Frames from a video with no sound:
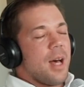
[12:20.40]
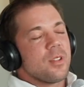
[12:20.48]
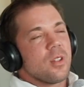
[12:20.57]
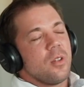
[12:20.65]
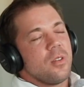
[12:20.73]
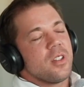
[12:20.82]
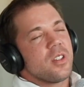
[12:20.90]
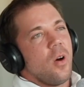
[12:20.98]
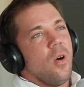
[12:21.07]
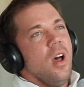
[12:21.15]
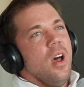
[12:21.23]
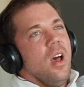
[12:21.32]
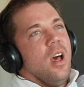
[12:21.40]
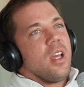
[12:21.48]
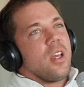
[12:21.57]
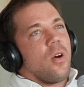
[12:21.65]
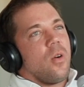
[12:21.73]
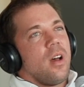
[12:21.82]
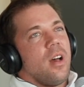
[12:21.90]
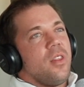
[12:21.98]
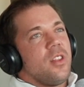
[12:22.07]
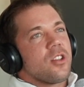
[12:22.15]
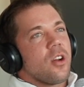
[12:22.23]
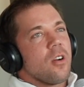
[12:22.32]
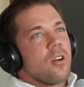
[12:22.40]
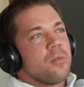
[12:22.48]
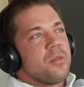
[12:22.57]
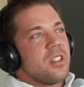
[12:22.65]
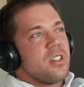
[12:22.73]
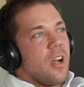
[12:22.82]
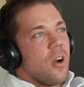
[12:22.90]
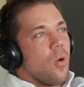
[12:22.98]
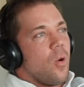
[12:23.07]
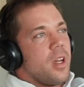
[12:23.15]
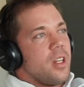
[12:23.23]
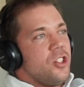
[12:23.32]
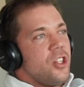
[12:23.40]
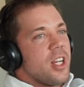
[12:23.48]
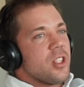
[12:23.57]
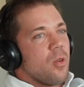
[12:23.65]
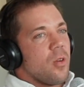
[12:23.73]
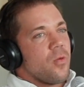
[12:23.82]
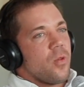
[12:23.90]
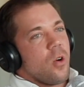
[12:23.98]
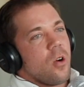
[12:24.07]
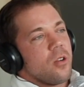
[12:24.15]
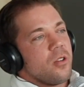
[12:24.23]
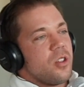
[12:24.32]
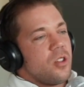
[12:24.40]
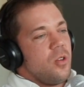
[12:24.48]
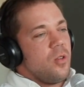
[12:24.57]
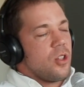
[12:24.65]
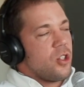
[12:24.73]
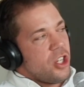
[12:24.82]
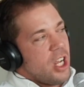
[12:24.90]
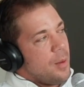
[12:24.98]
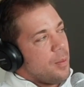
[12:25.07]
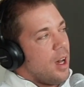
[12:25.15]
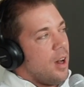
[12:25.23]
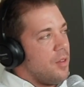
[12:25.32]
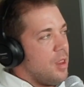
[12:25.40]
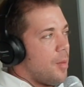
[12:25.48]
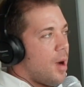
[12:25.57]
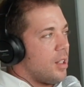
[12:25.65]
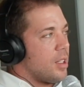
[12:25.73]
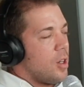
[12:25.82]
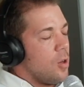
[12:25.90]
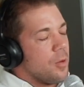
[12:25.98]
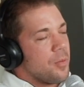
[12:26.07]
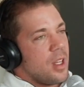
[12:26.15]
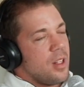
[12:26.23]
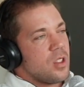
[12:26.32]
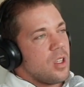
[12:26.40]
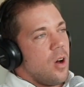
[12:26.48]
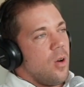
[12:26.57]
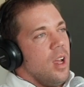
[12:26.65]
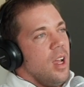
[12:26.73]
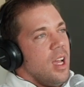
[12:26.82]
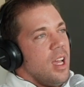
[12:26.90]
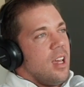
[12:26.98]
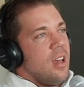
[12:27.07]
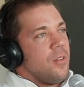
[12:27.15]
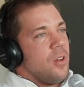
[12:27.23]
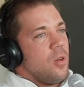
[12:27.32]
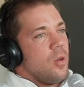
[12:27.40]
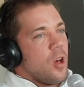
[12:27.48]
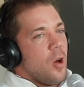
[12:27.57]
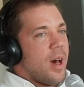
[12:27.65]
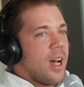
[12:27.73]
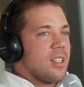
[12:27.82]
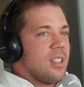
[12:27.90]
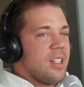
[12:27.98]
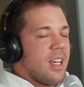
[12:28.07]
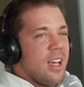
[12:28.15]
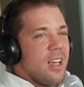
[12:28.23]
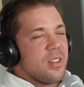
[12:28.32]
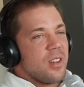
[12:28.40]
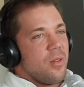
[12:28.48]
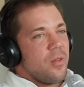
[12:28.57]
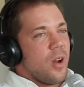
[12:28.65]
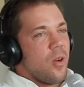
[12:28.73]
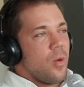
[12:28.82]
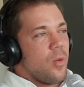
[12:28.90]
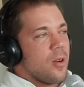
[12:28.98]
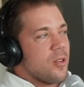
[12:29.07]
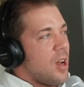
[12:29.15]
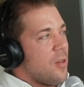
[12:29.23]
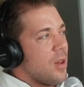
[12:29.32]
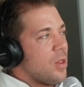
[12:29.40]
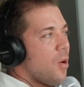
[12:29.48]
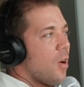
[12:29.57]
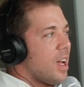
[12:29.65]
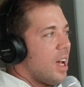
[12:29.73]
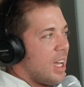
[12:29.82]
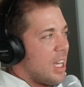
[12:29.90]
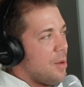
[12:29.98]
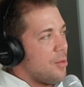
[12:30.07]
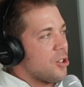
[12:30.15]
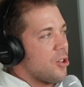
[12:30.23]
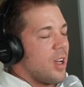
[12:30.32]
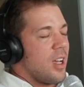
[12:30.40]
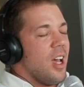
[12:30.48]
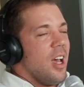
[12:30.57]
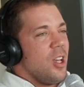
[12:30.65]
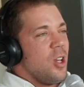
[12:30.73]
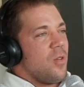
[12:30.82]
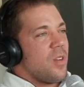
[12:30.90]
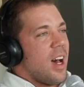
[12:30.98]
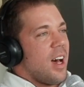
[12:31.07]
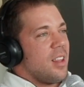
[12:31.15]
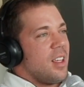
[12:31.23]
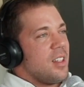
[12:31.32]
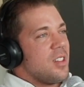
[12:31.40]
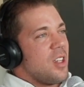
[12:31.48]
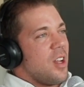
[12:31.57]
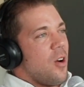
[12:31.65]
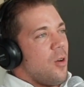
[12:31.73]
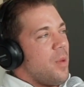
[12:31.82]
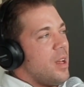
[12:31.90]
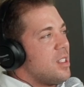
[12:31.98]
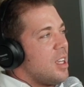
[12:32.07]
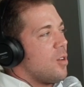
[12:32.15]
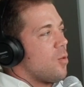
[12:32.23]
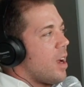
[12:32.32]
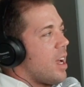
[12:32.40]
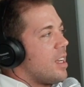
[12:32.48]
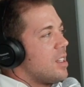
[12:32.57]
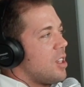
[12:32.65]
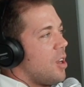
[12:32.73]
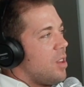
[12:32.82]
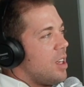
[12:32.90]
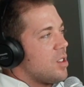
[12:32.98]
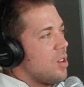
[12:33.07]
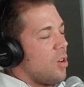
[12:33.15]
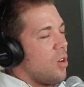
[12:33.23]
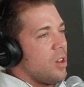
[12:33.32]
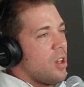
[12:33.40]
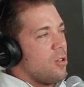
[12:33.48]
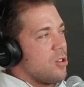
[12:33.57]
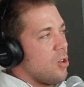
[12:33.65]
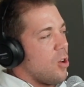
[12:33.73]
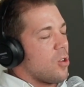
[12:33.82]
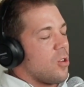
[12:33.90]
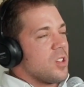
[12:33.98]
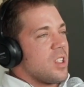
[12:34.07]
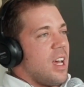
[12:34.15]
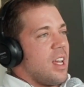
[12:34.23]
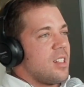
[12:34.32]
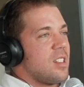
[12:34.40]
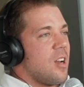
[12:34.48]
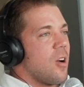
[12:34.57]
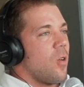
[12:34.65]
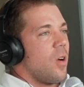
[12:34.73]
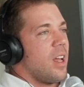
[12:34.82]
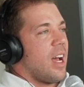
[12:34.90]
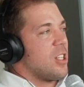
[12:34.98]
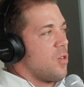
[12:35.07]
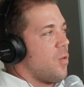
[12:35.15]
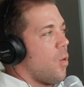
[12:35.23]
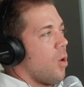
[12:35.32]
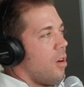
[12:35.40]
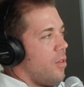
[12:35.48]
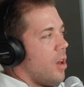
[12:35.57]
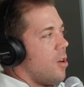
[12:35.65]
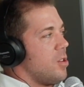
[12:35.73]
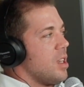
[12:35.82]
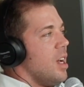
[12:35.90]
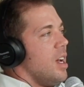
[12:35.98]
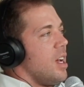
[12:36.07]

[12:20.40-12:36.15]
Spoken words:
absolutely. So, the term steroid just refers to the shape of the molecule. And so if you go back to the days of, when we were suffering through organic chemistry, you've got these, benzene rings, these little, circles, and a steroid has 4 of those,